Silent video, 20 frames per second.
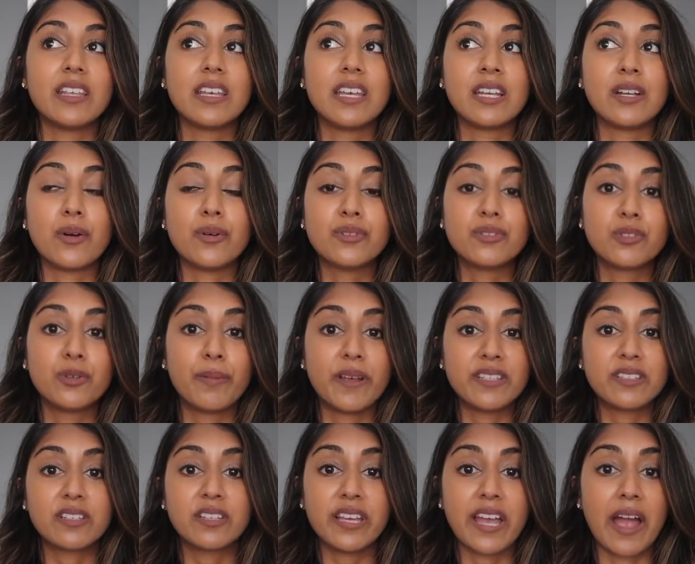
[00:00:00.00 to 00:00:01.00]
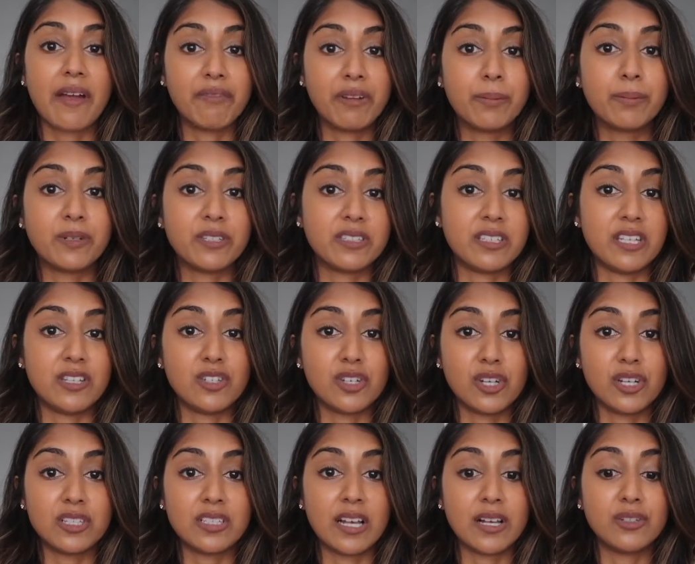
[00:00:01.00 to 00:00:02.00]
It goes through basically every
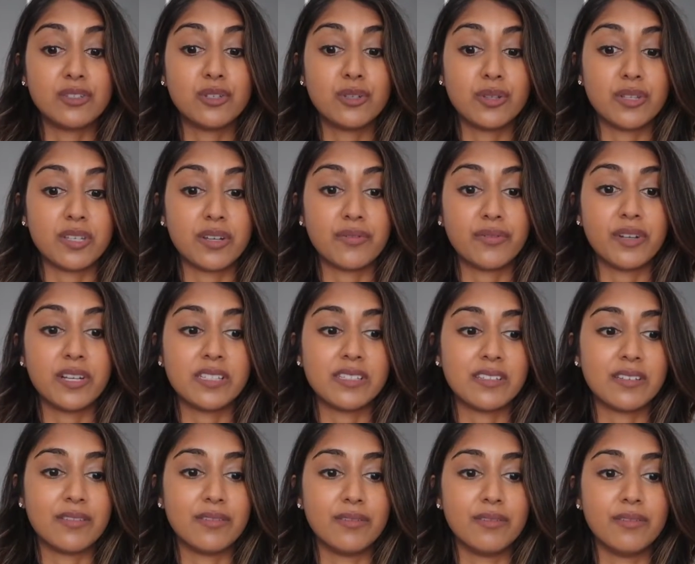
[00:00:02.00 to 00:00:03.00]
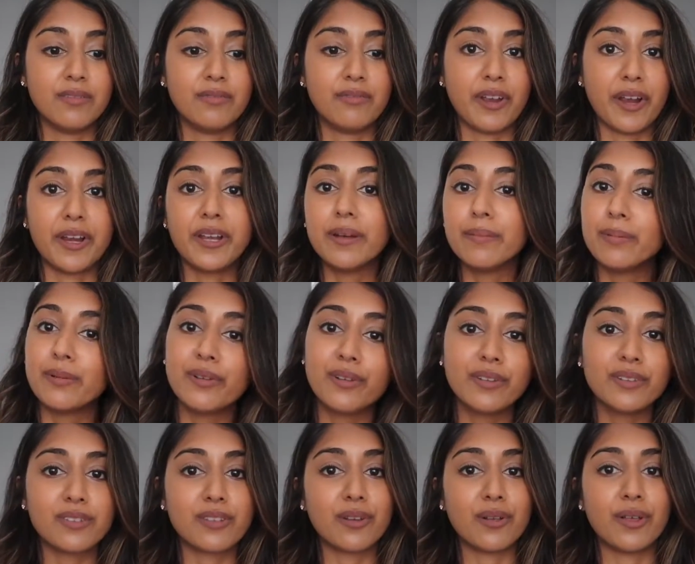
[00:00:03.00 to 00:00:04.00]
procedure. It tells you the different
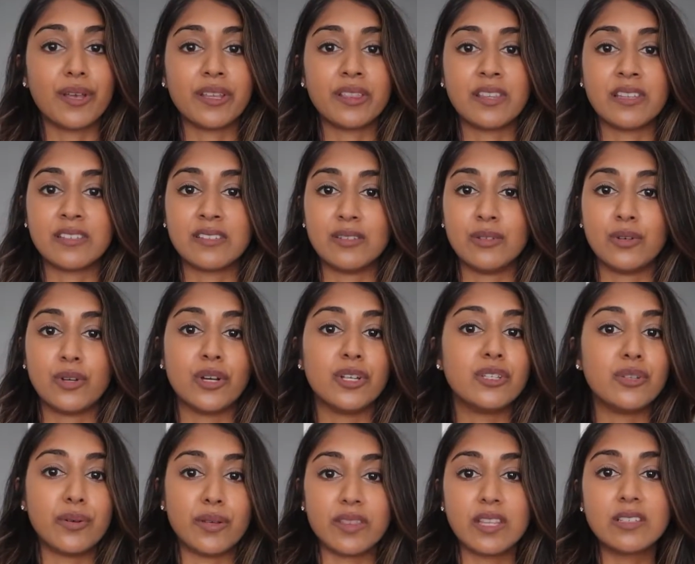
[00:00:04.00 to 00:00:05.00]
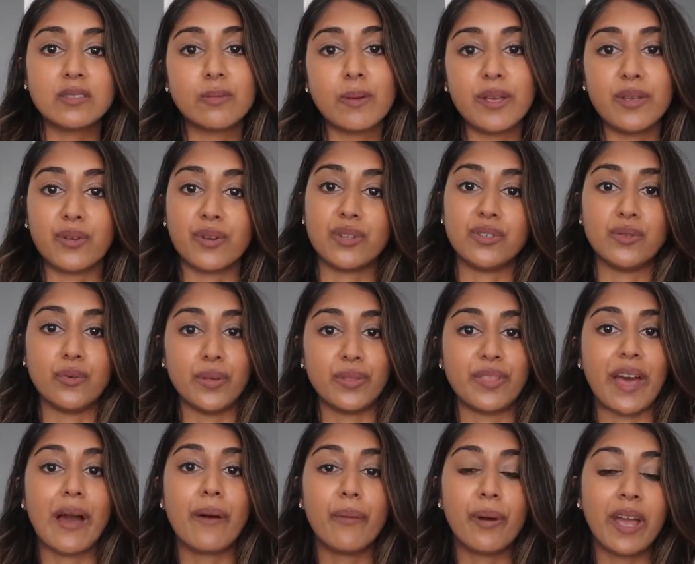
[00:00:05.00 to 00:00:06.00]
variables, you know, like this, you could do it this way, you could do
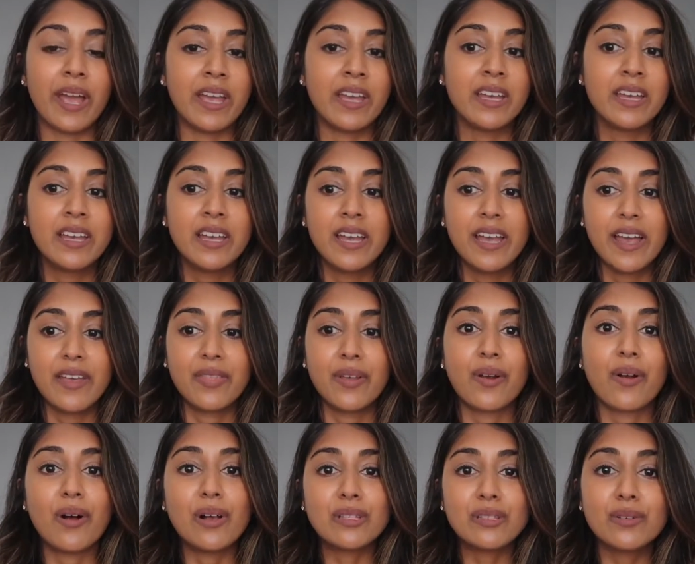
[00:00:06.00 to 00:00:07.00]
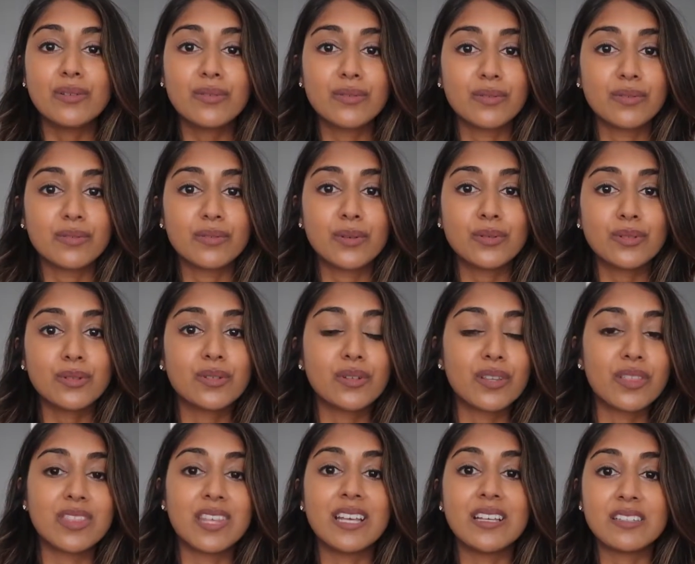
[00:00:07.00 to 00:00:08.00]
it that way. And they're also, those are
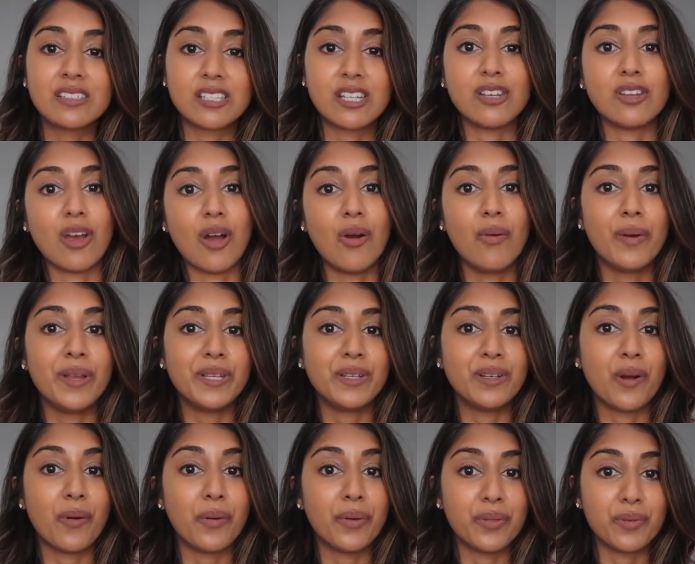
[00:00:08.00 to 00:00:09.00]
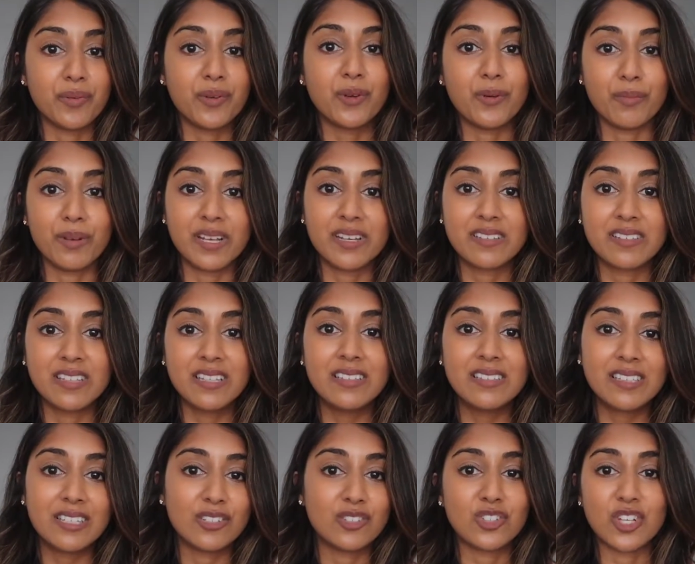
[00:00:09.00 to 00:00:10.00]
good things to know when you go in the room, because
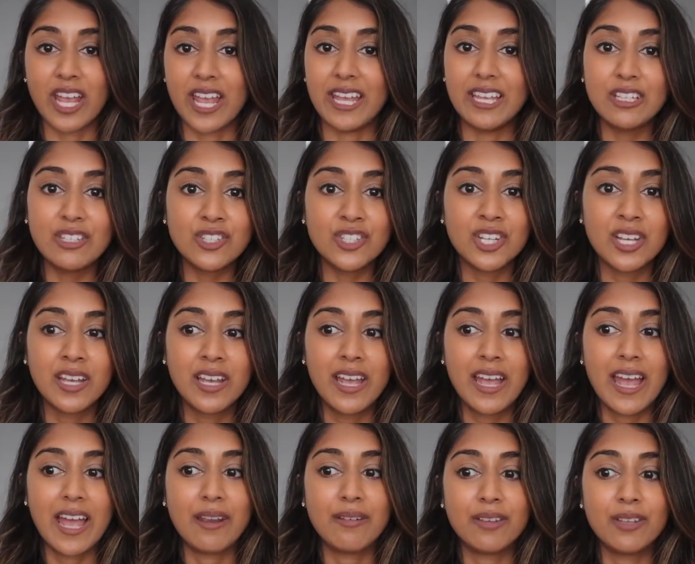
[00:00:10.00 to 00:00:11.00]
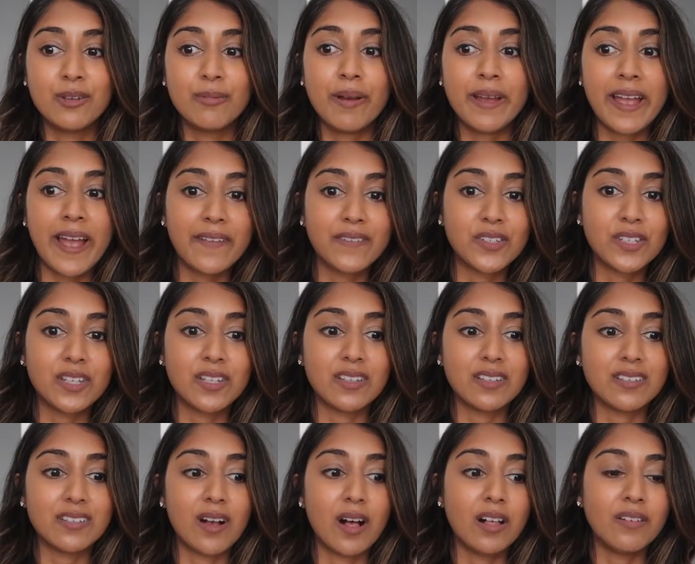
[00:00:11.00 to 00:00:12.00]
things can change and you might have
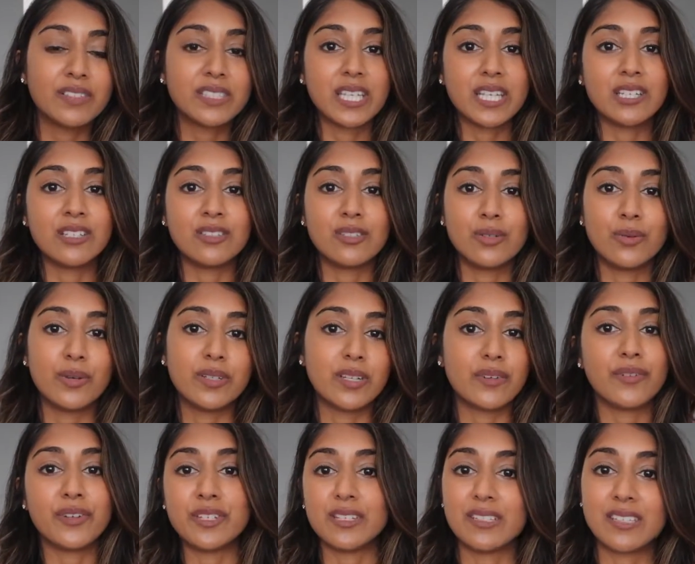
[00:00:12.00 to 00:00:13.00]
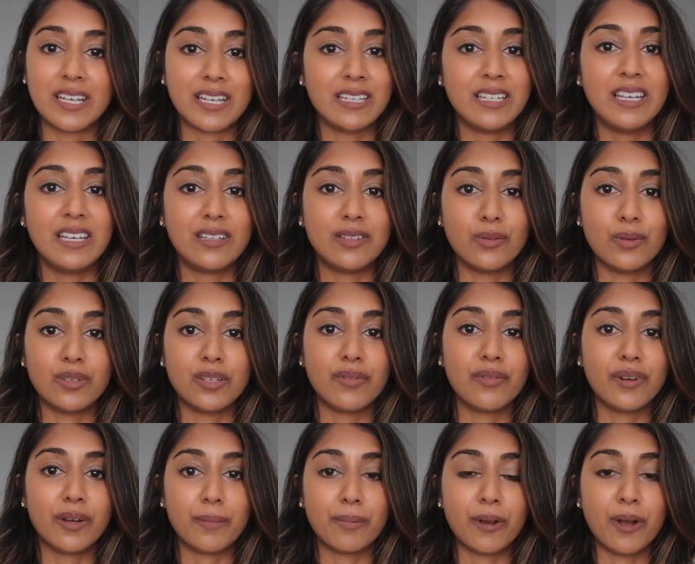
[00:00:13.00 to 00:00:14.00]
to all of a sudden do a different technique, do a
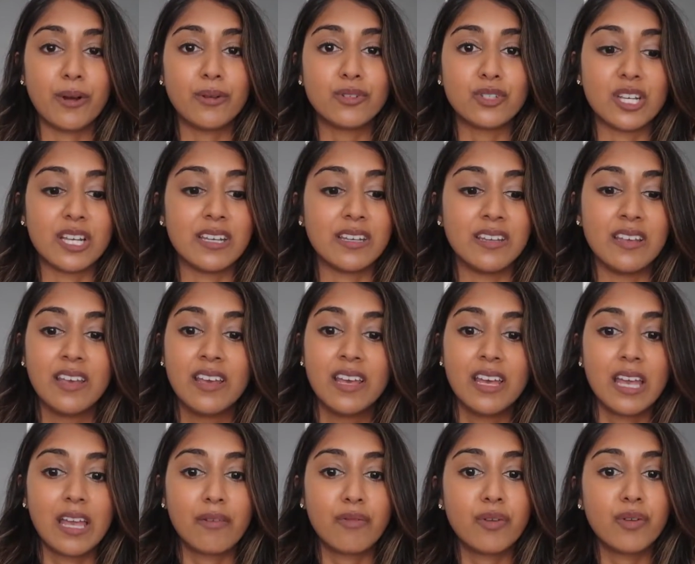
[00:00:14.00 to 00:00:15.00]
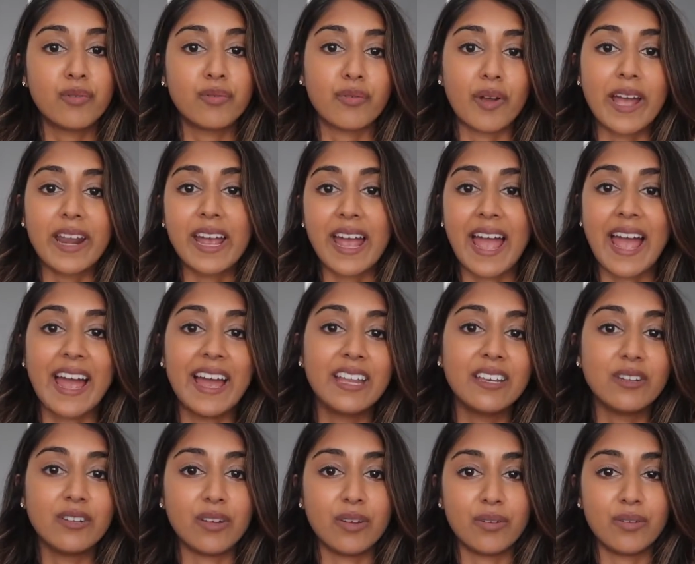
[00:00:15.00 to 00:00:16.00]
different approach. And if you've read
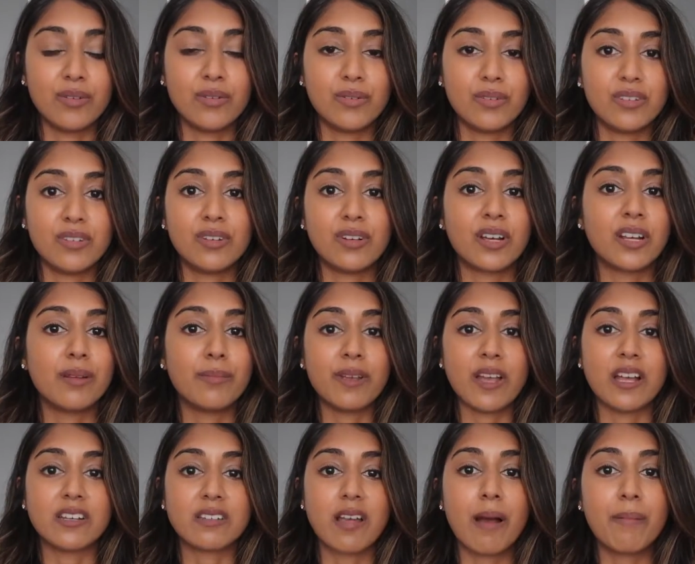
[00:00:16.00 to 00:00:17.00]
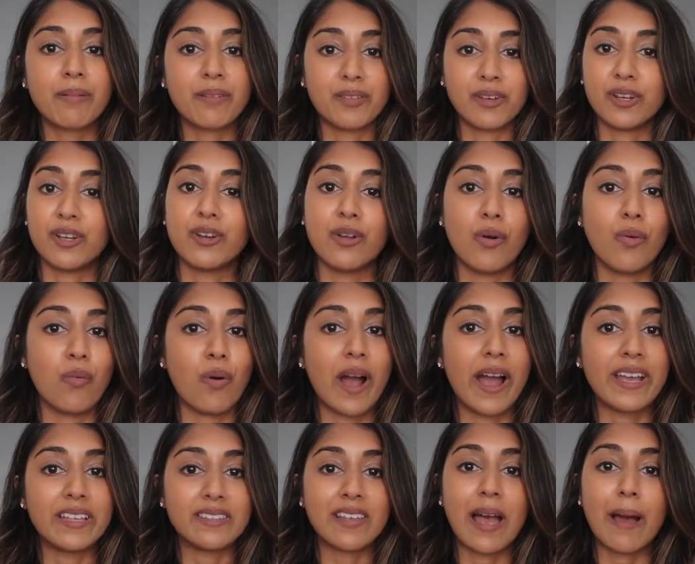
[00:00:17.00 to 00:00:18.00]
ahead, you know, you're gonna be on top of it. You're gonna know
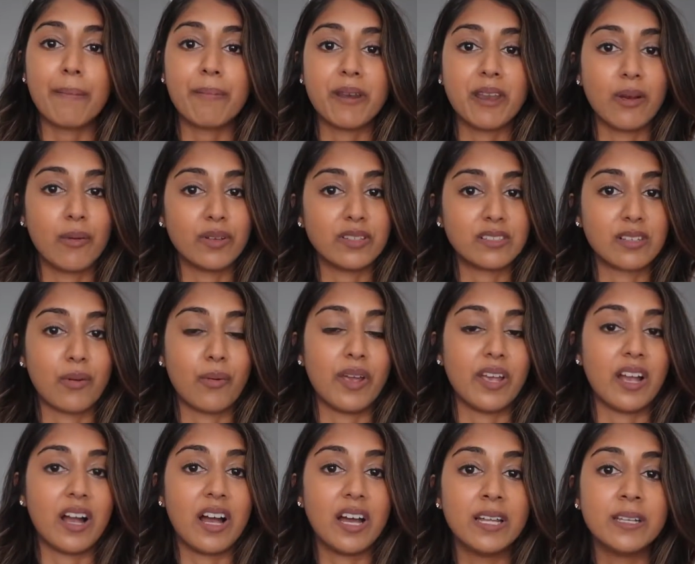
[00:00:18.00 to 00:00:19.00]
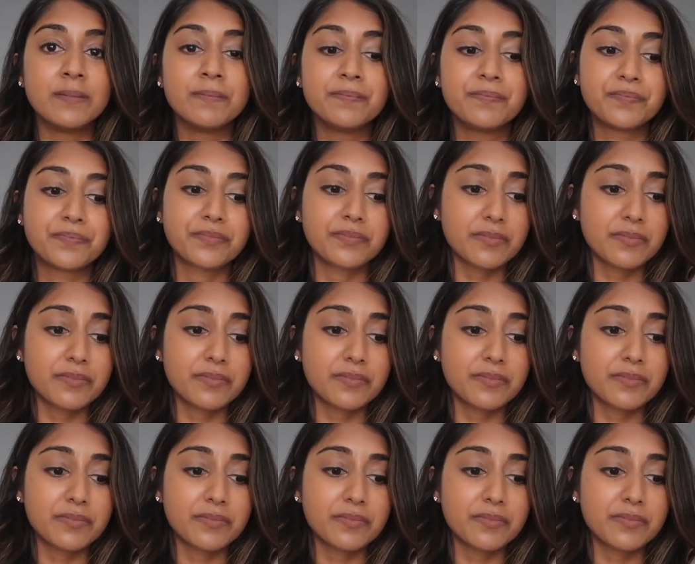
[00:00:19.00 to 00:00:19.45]
why it's happening, what's going on.